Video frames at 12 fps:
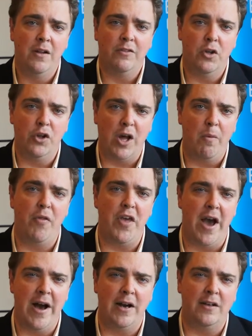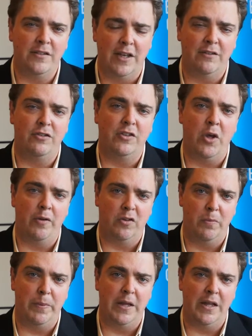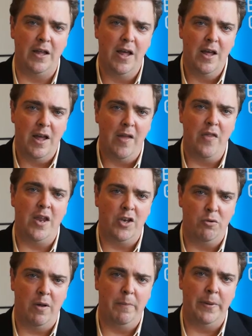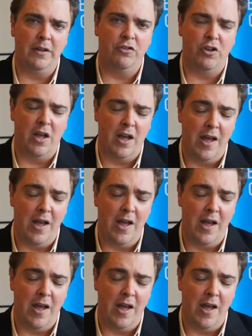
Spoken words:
to look at what the architecture is going to be in the end-to-end picture,